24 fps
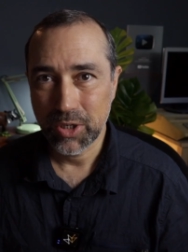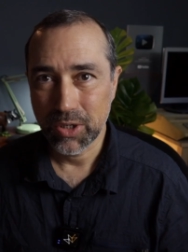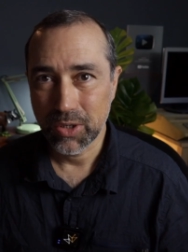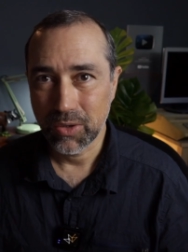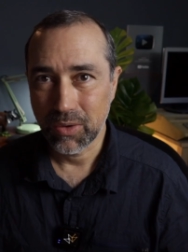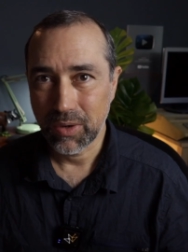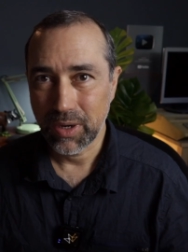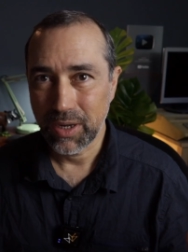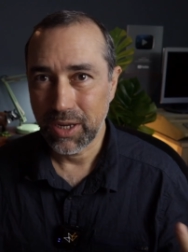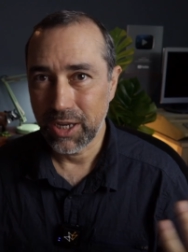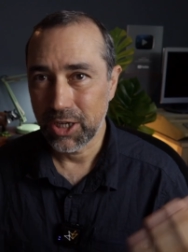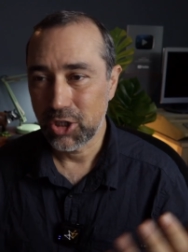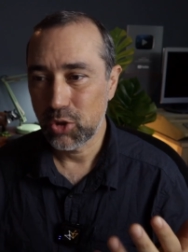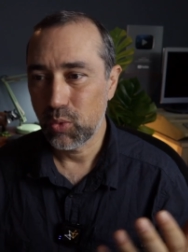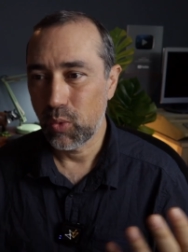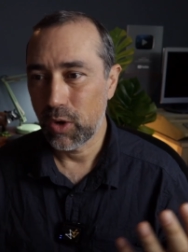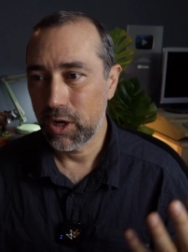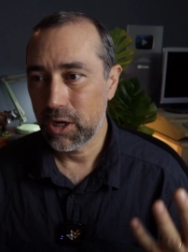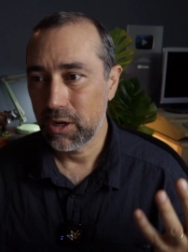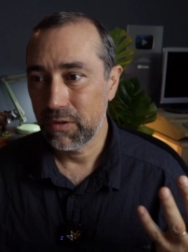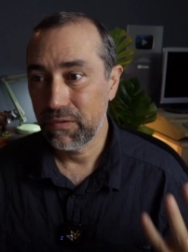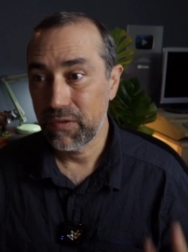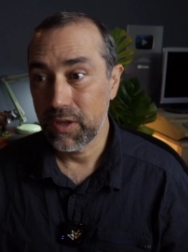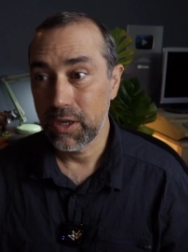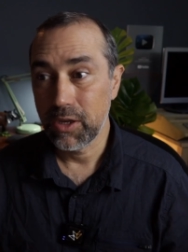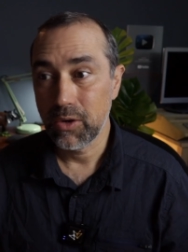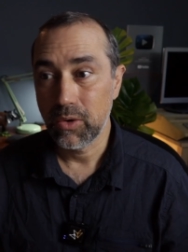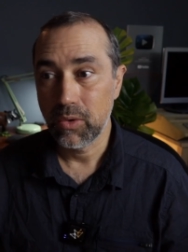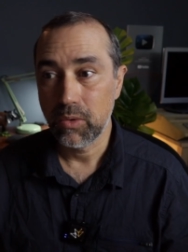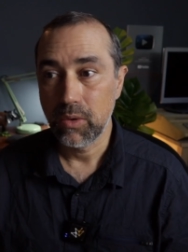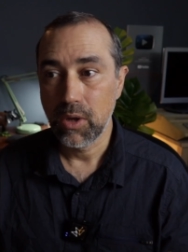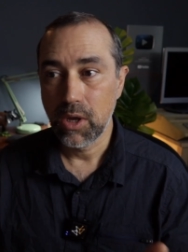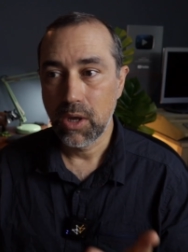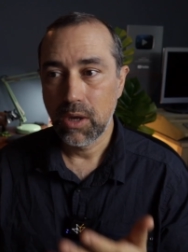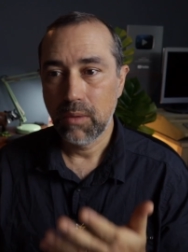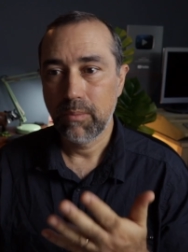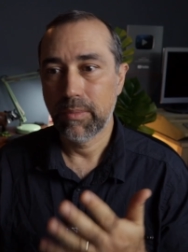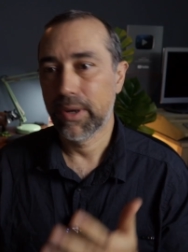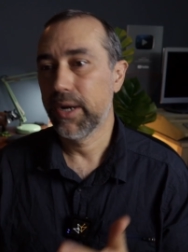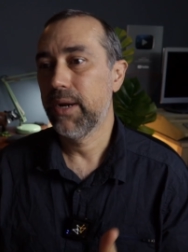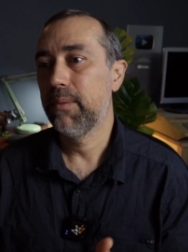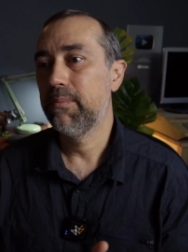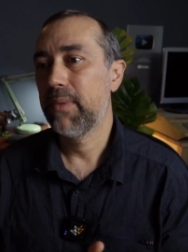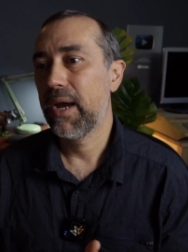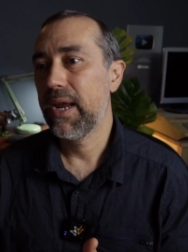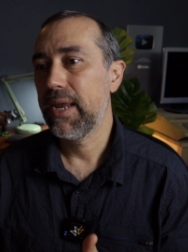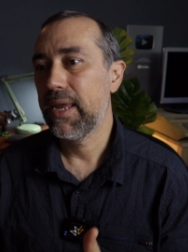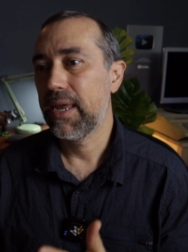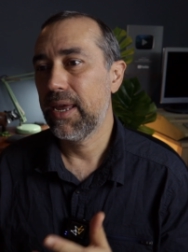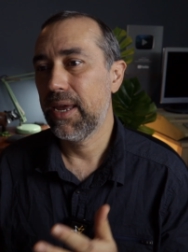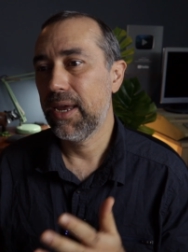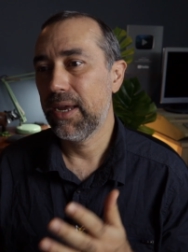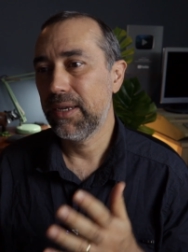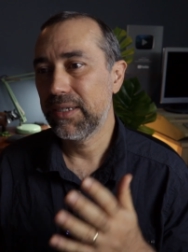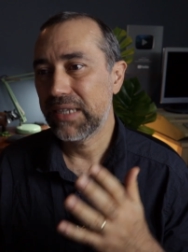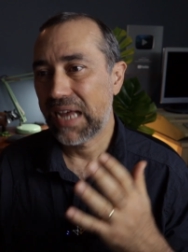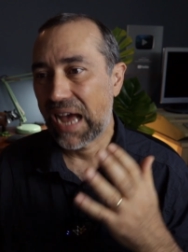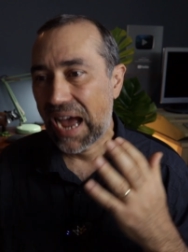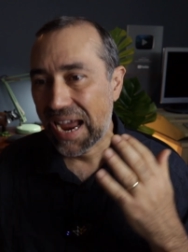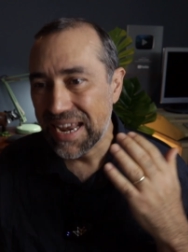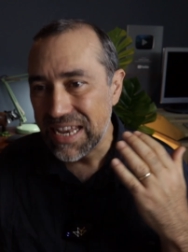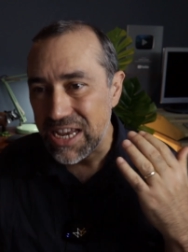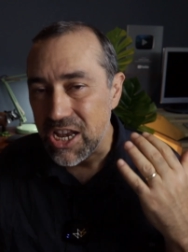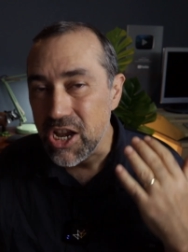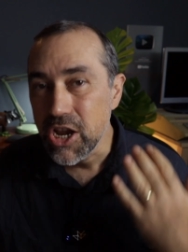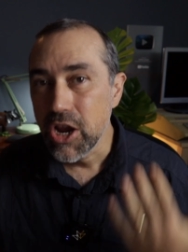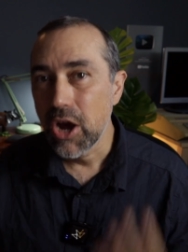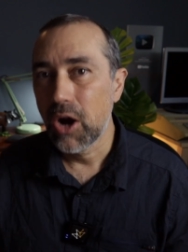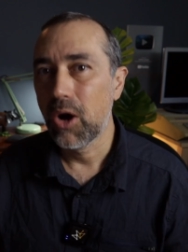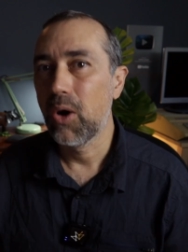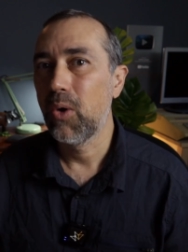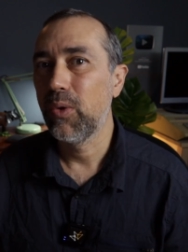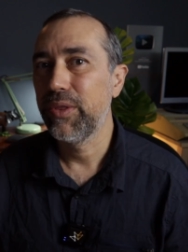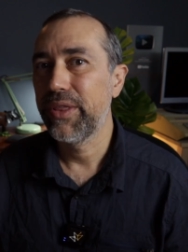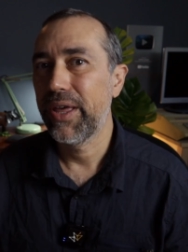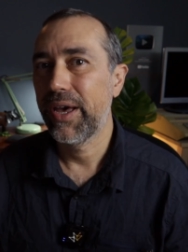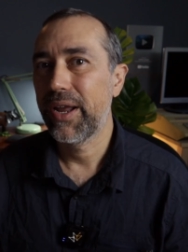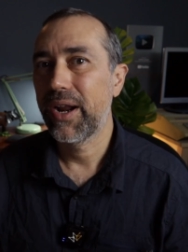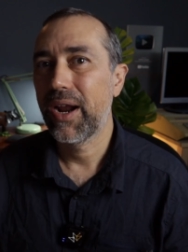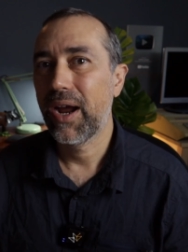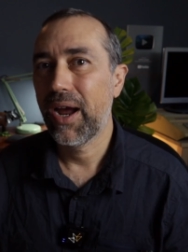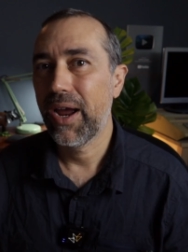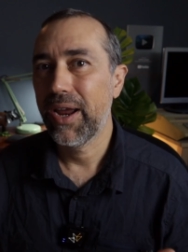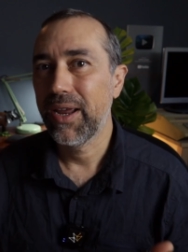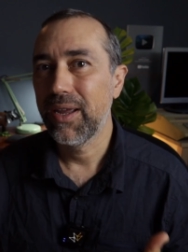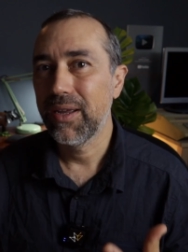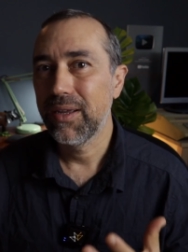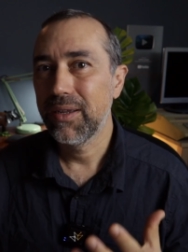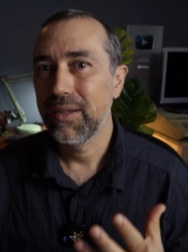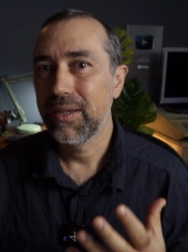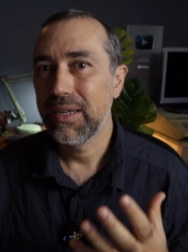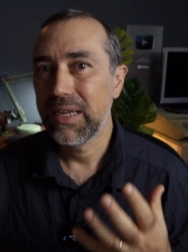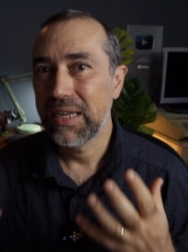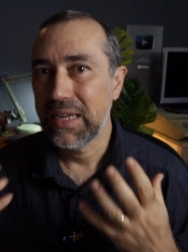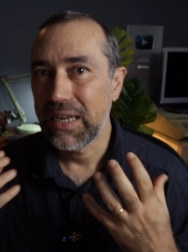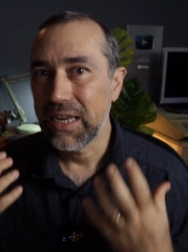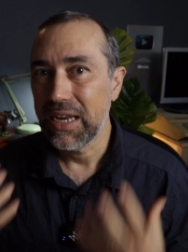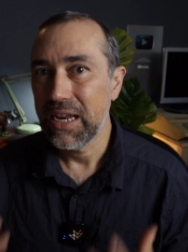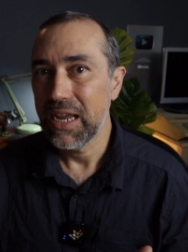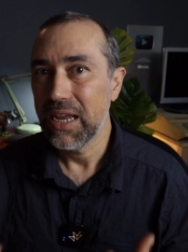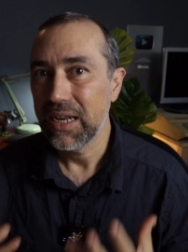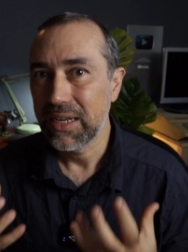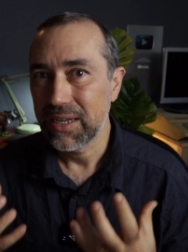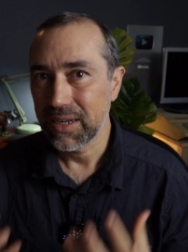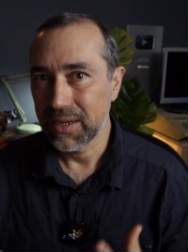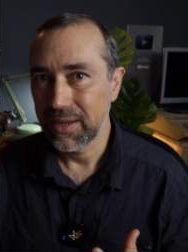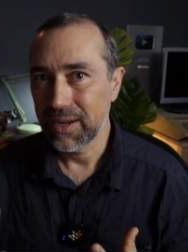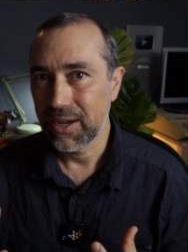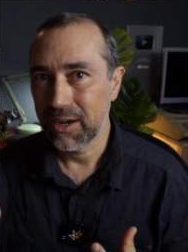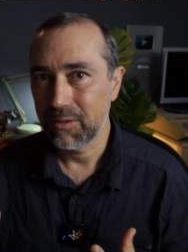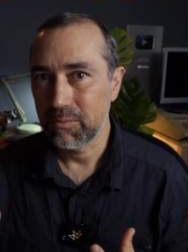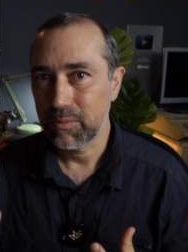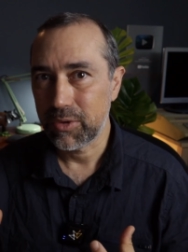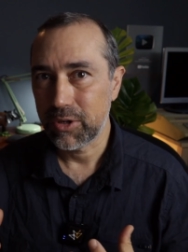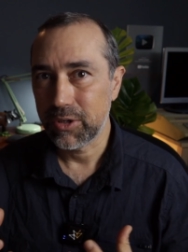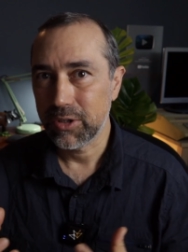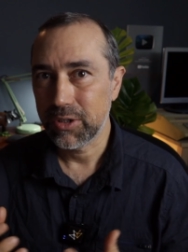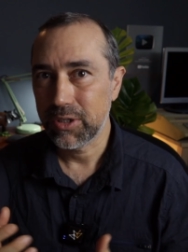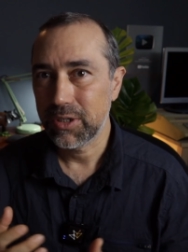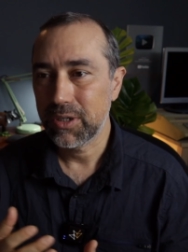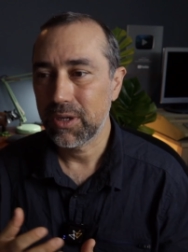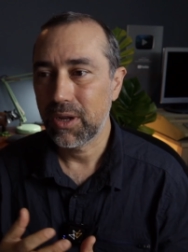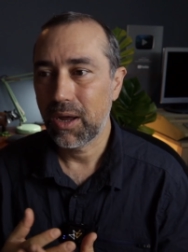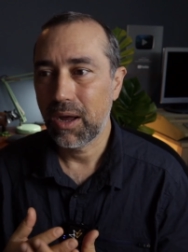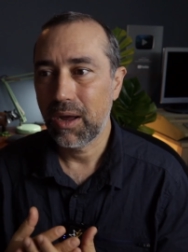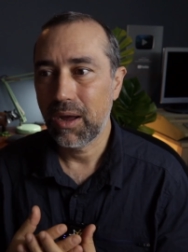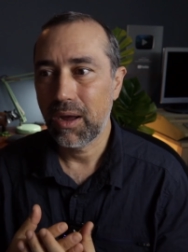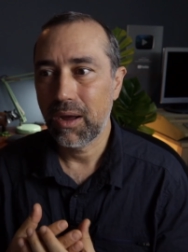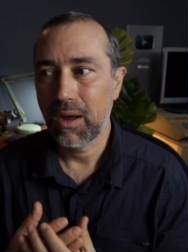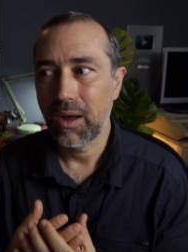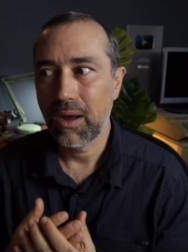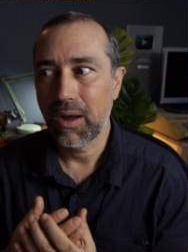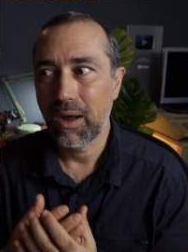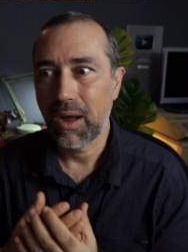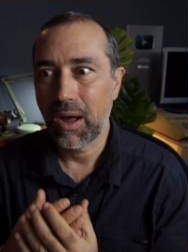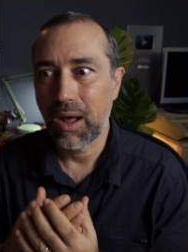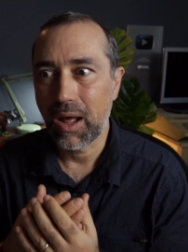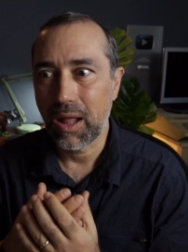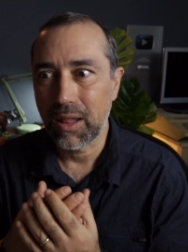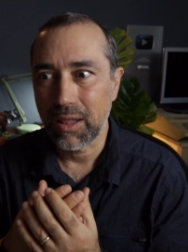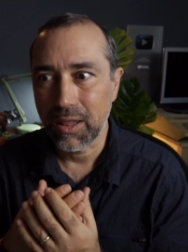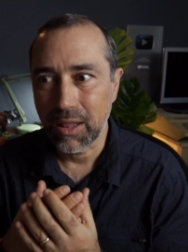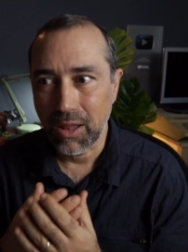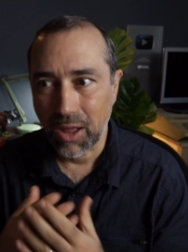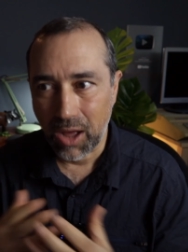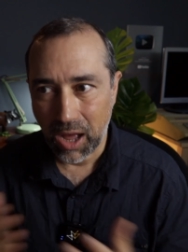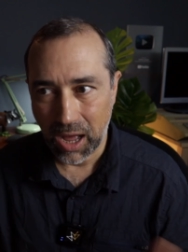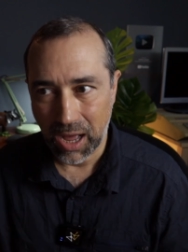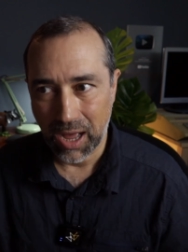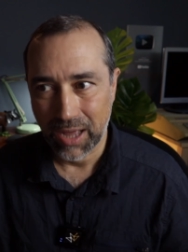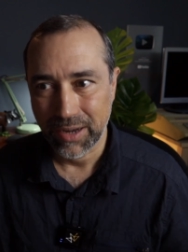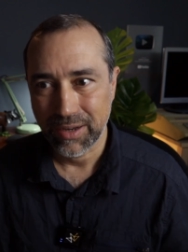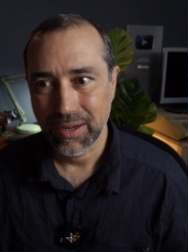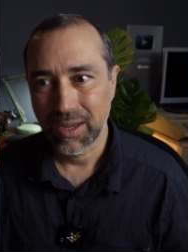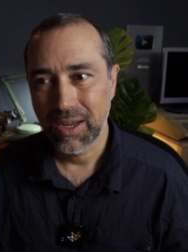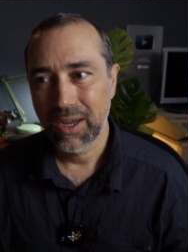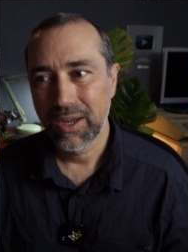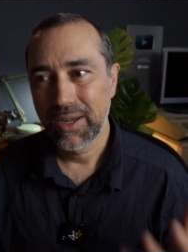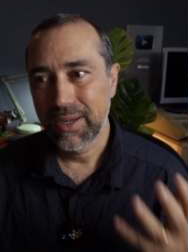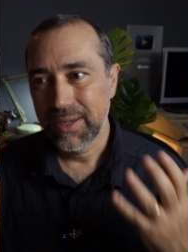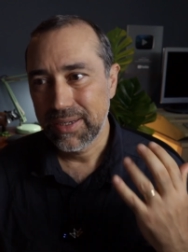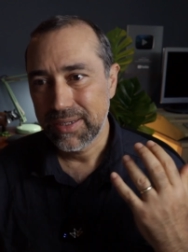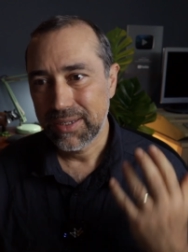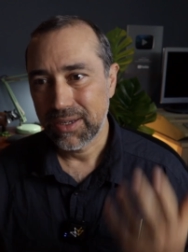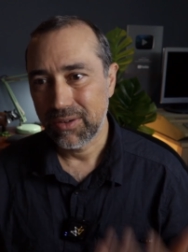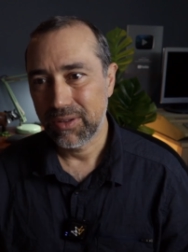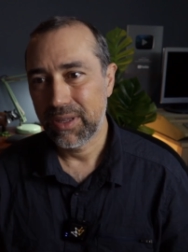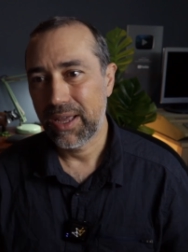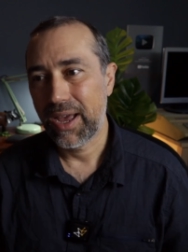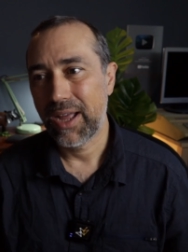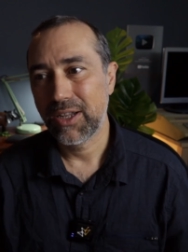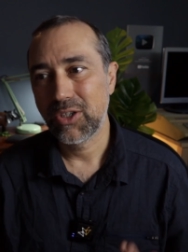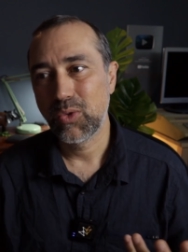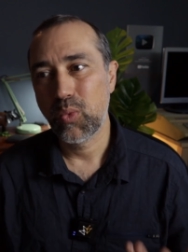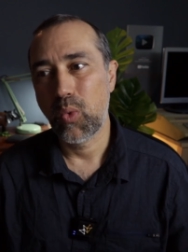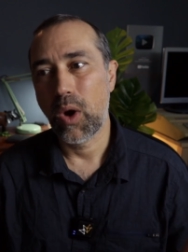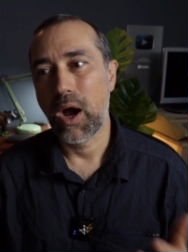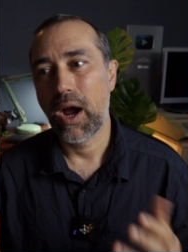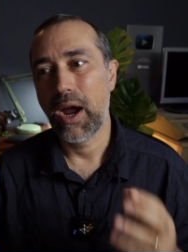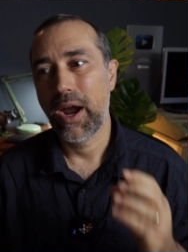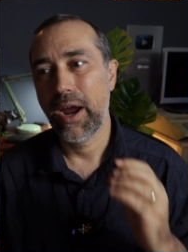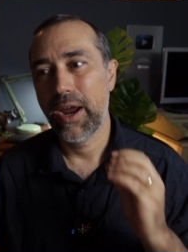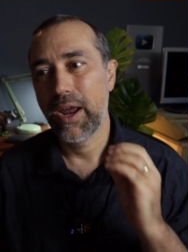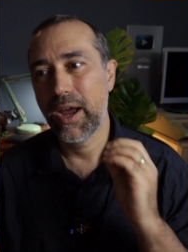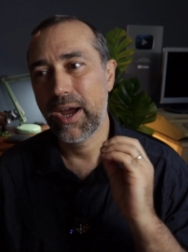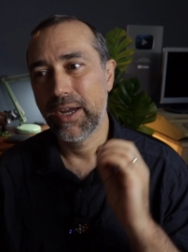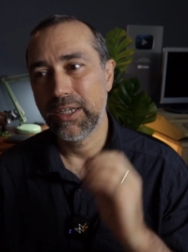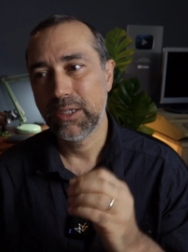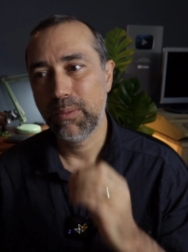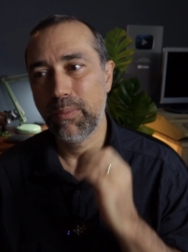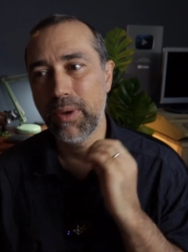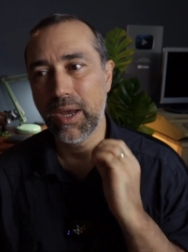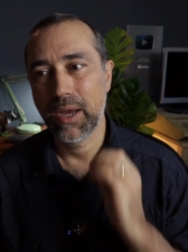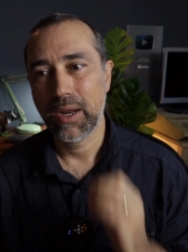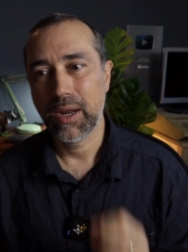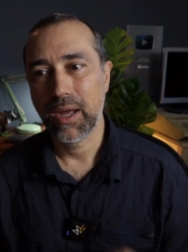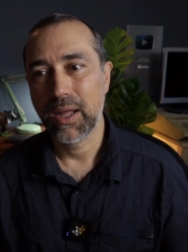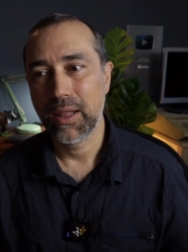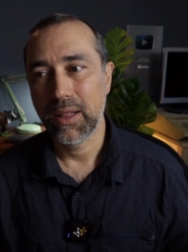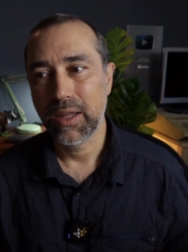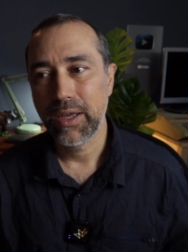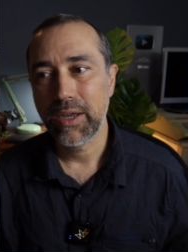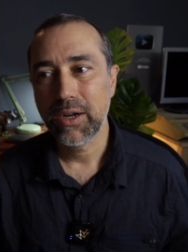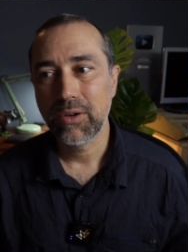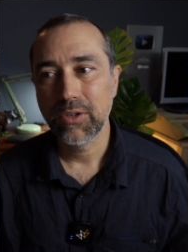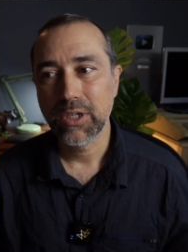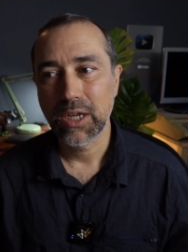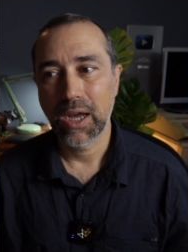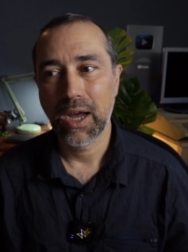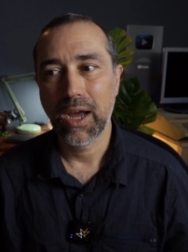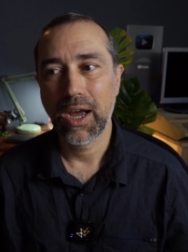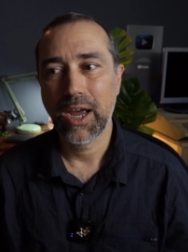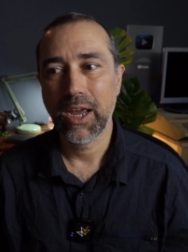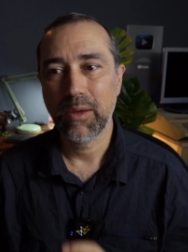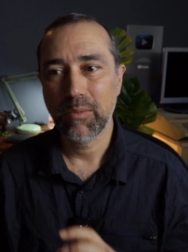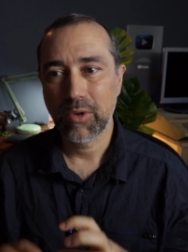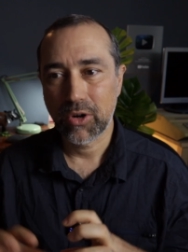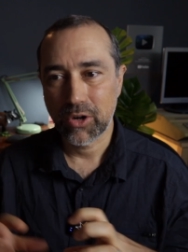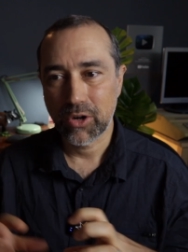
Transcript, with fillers: to each one of you, but in my case, I know that I need the numbers a lot. So that's why I spent a little time